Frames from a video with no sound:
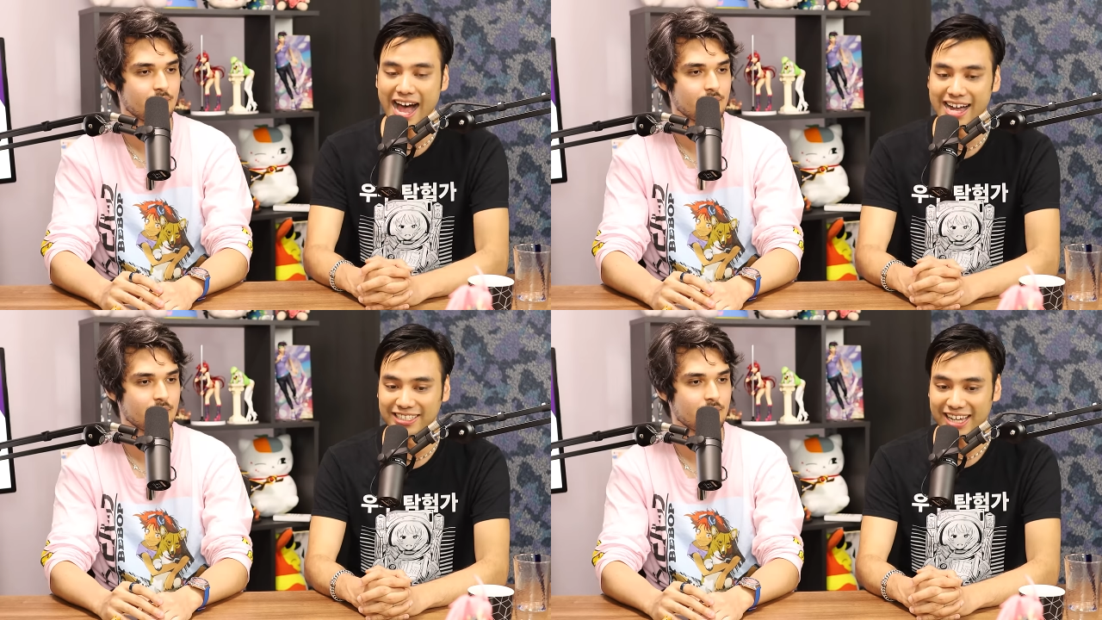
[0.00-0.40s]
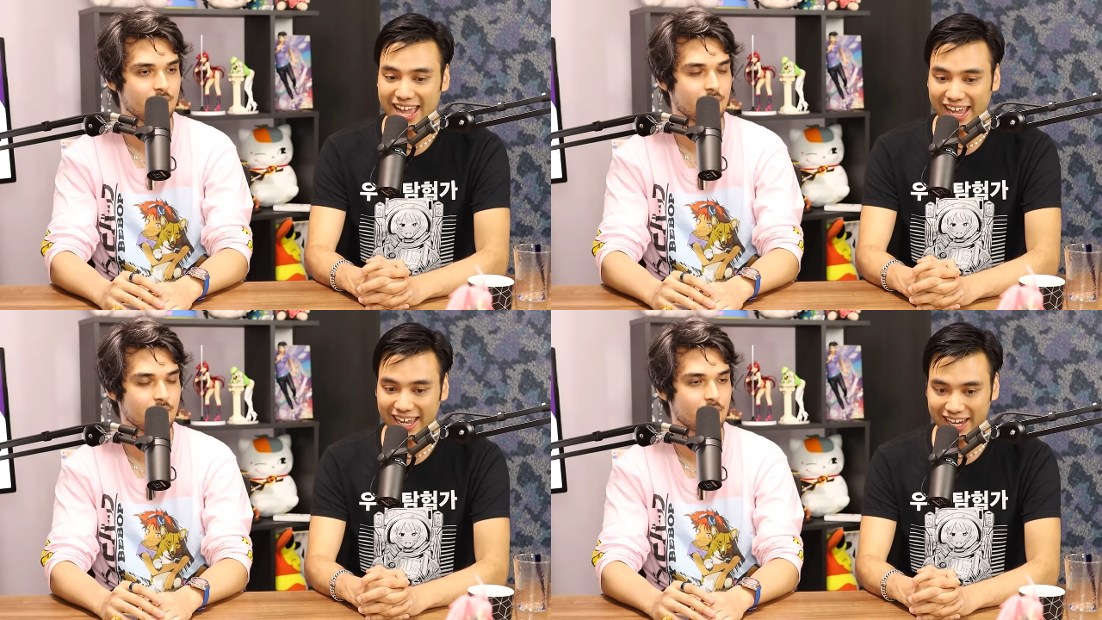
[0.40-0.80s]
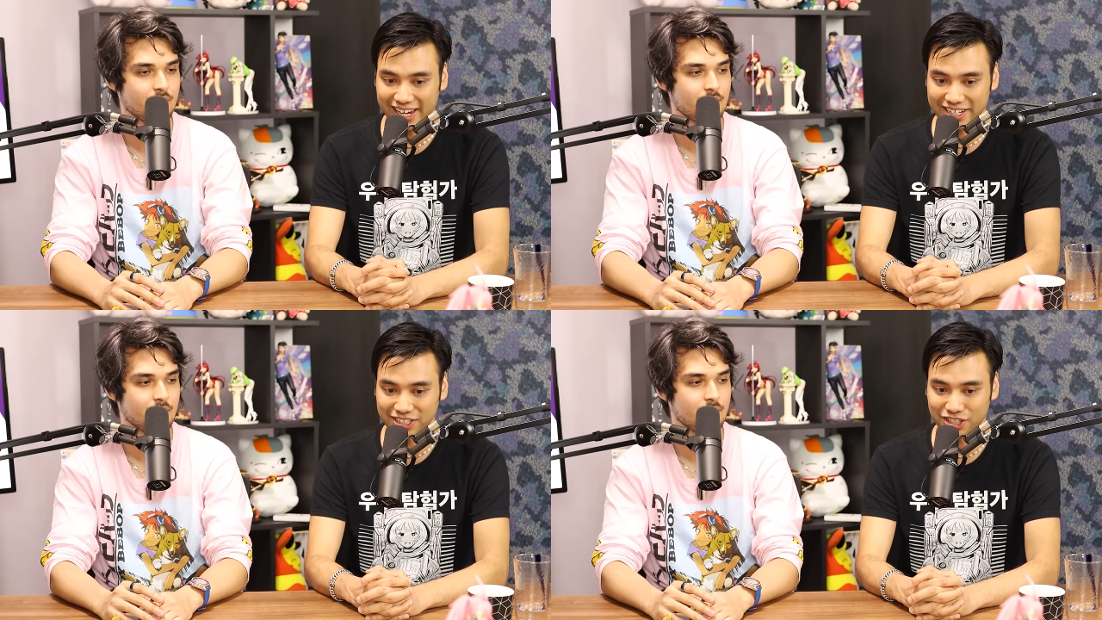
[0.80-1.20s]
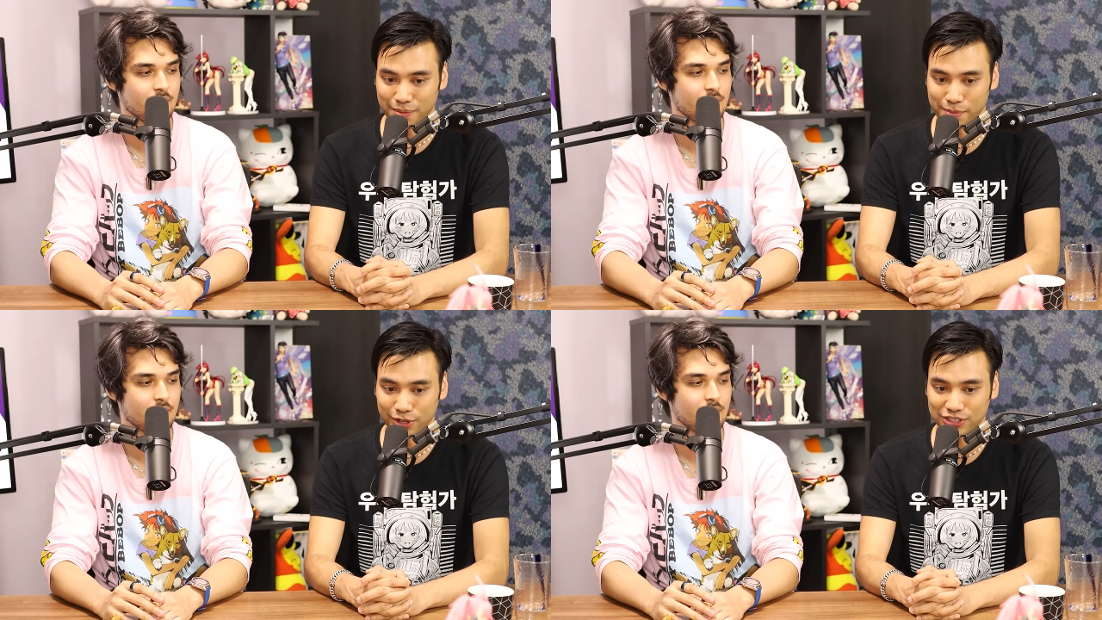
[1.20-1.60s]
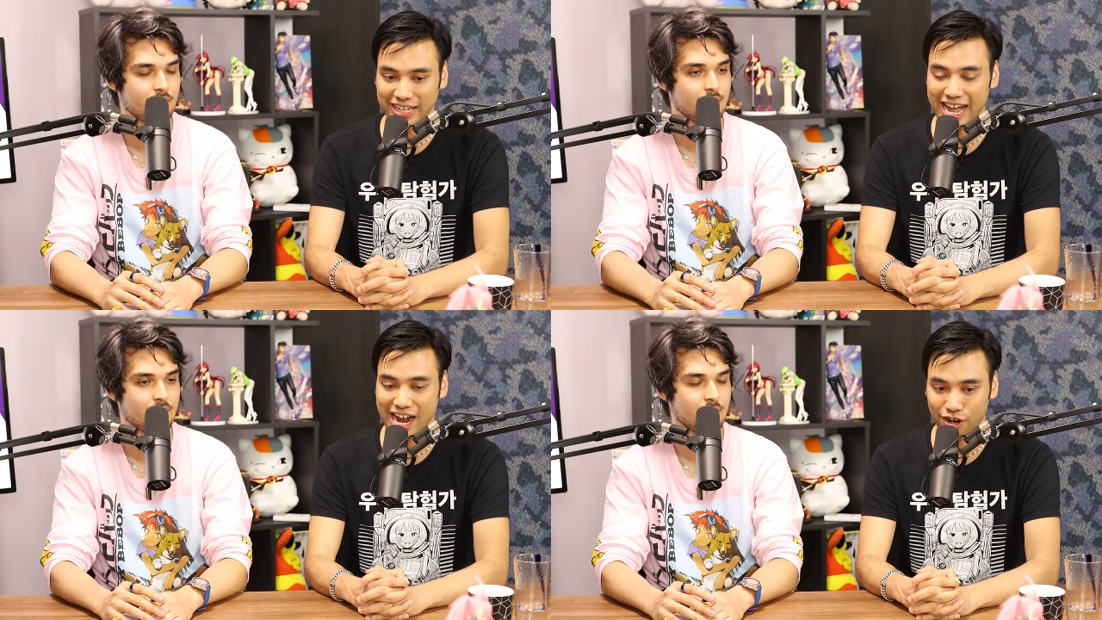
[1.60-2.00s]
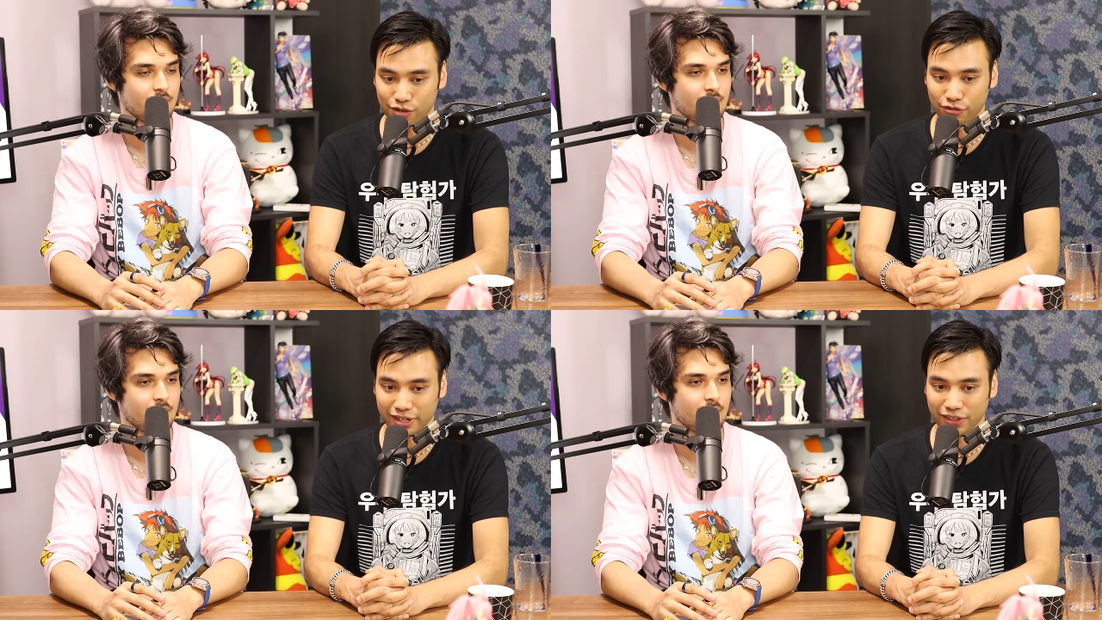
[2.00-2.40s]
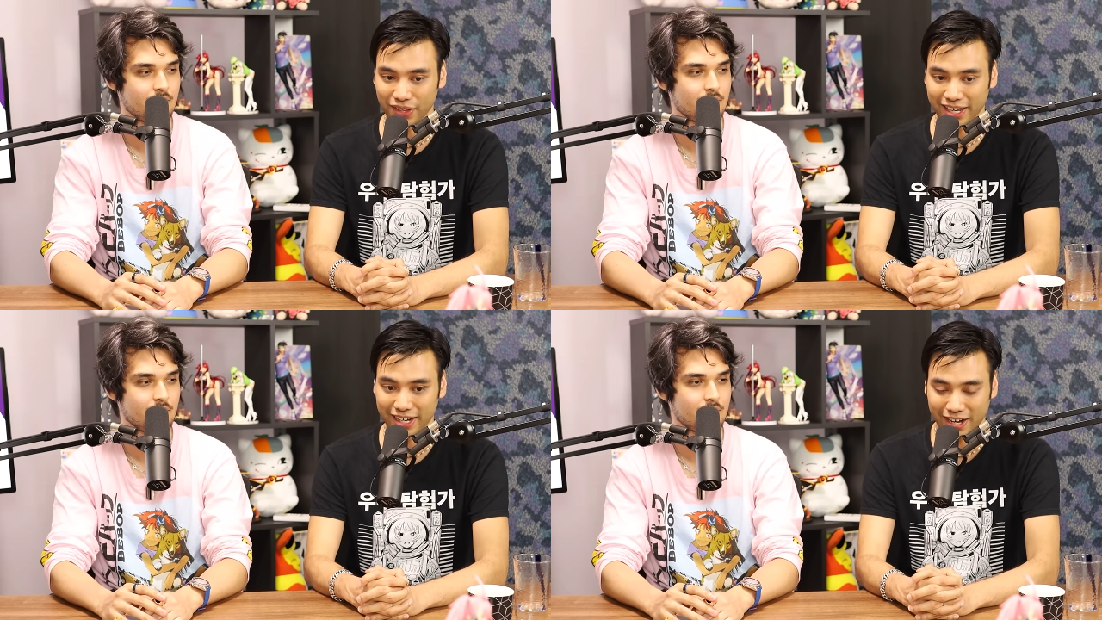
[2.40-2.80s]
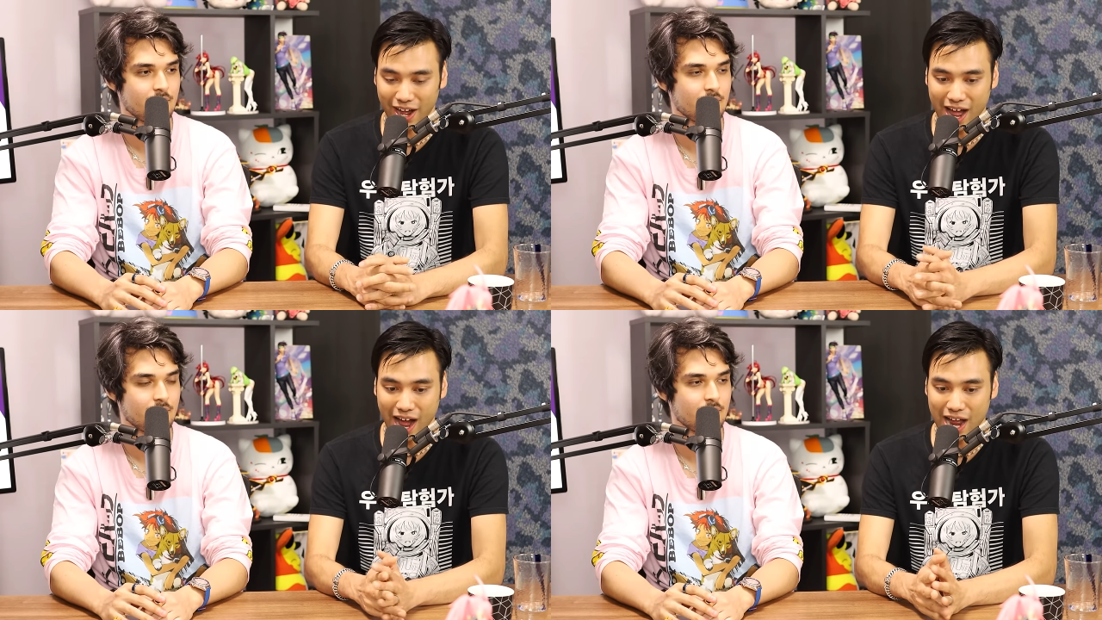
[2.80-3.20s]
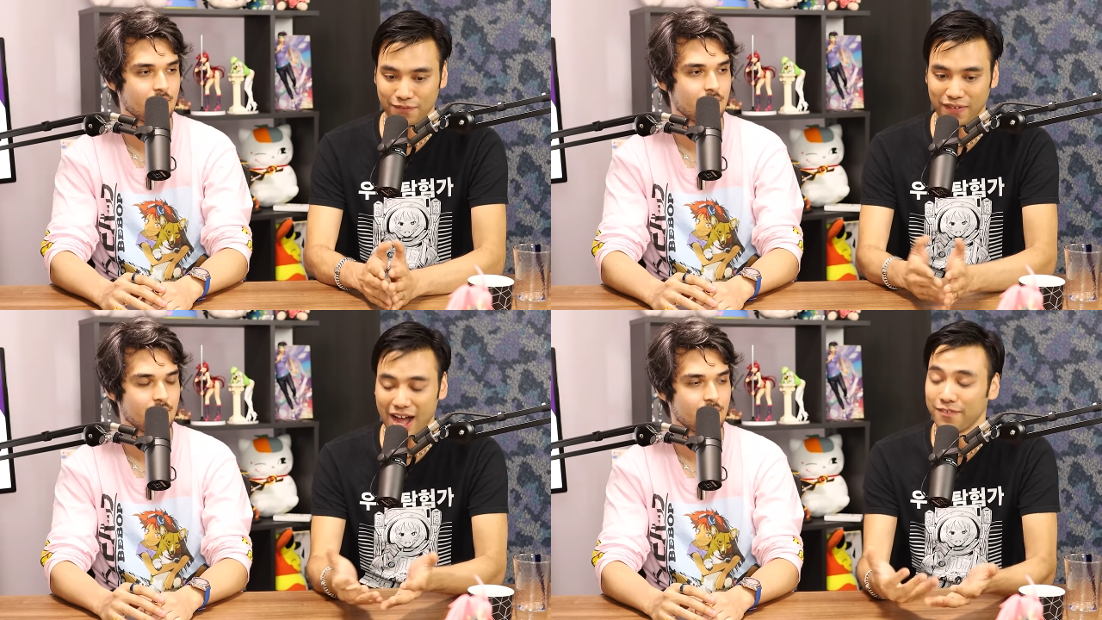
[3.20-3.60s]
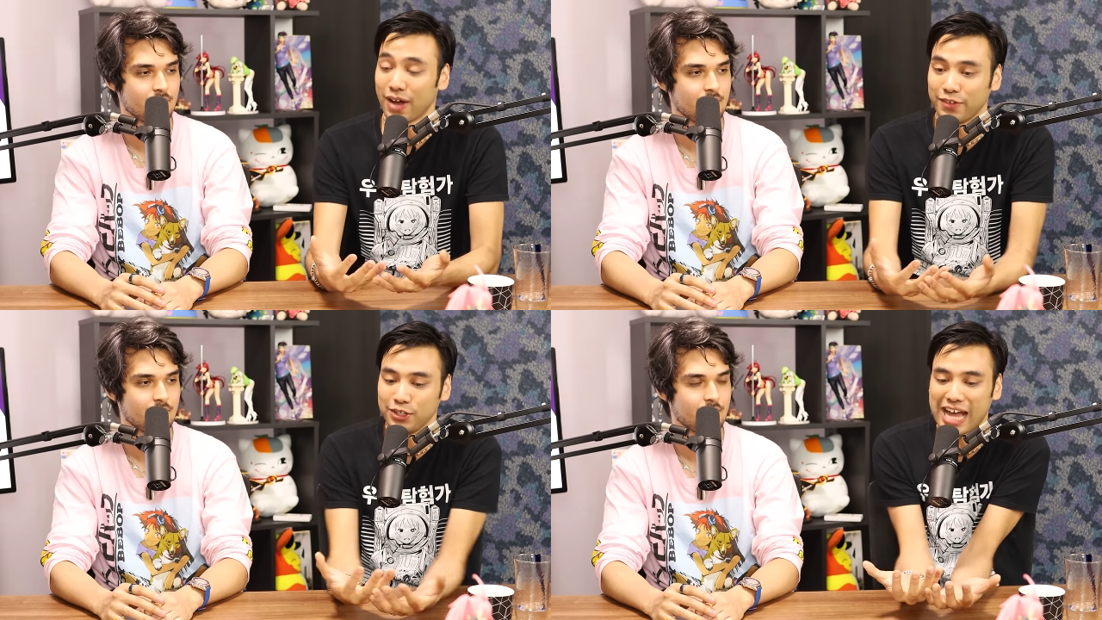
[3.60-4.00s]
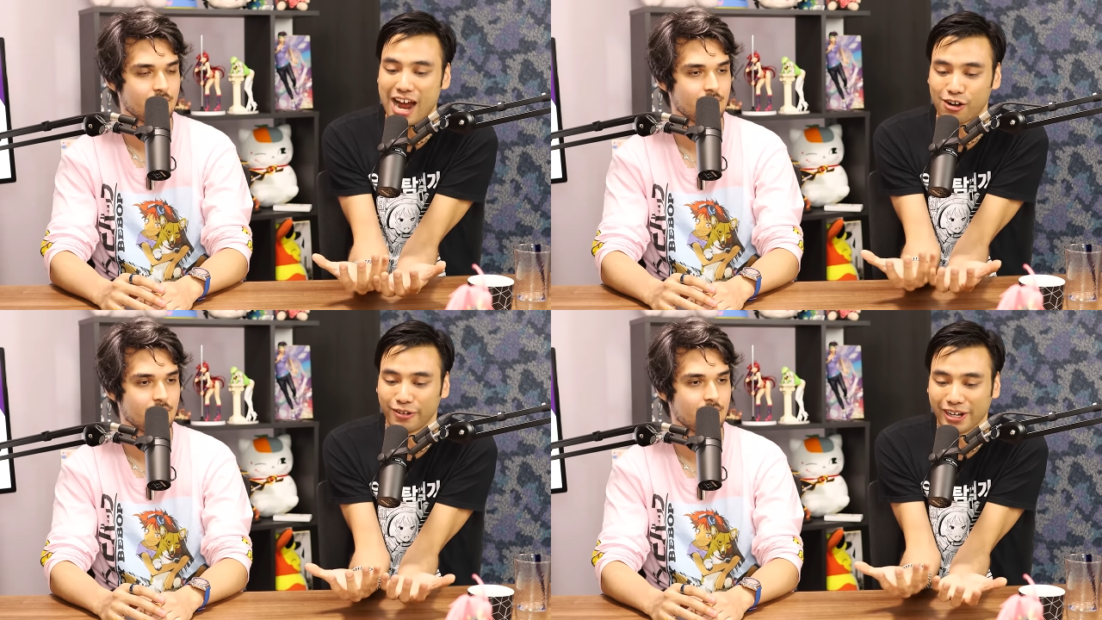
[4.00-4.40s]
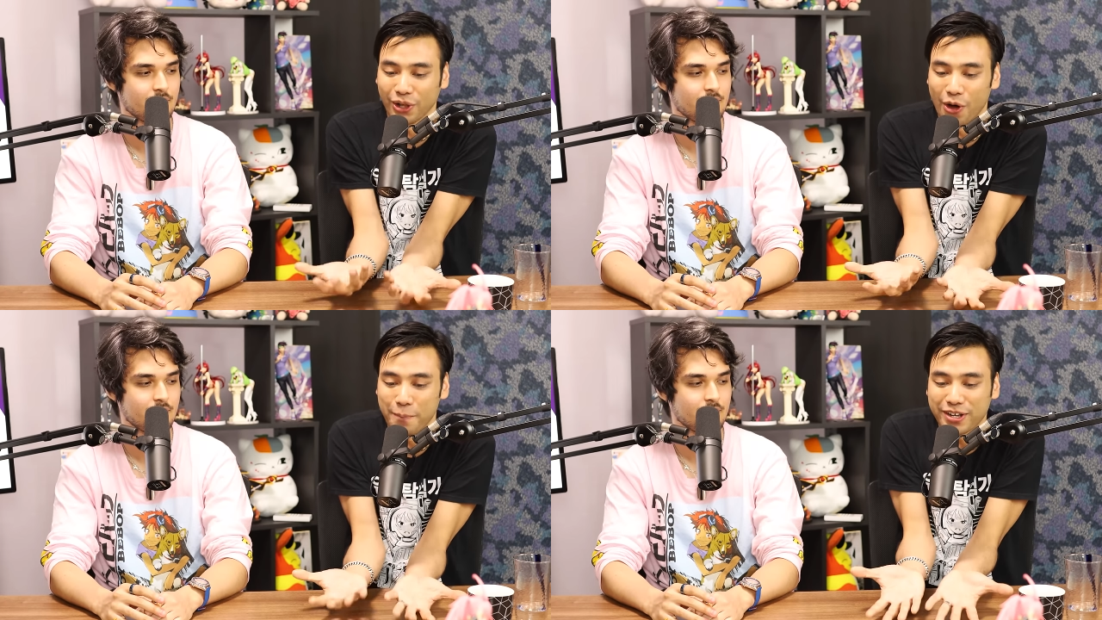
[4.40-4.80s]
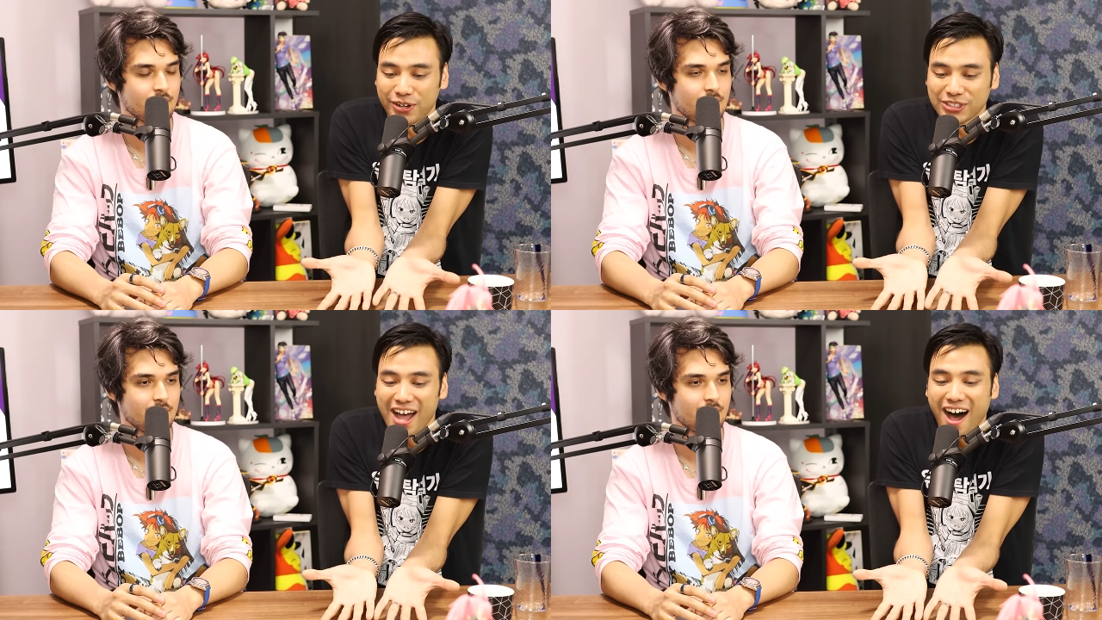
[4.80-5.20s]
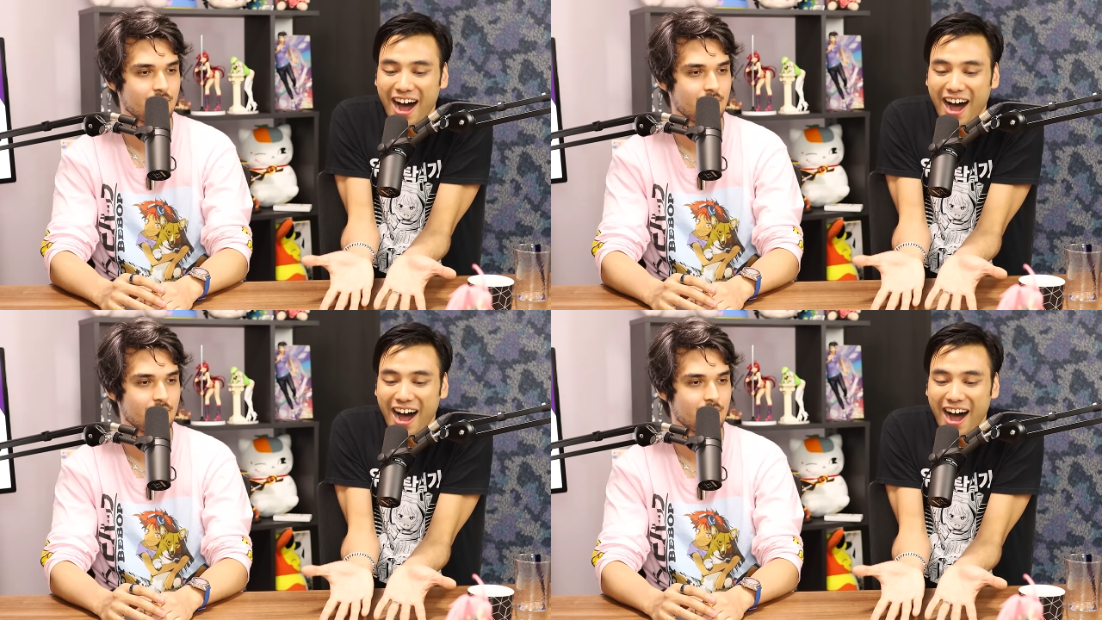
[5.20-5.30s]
Speaker 1: and it is the most harrowing thing. I've I've I've used harrowing a lot because